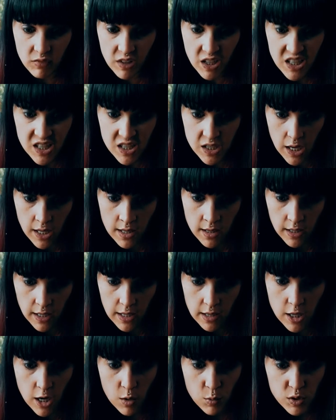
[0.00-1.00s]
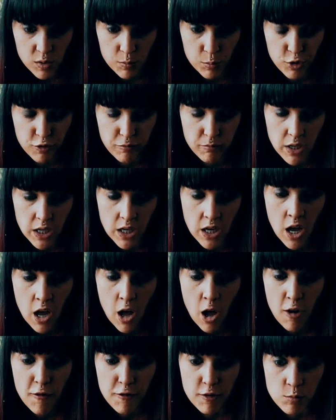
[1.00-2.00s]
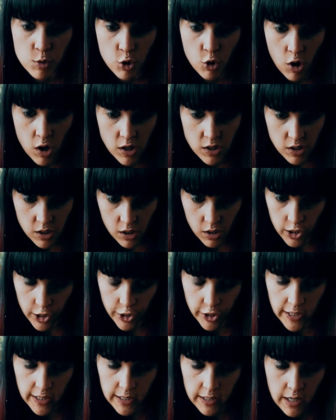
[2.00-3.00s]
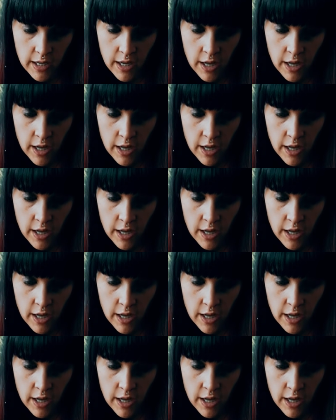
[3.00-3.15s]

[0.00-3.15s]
Suddenly, there was movement from across the clearing.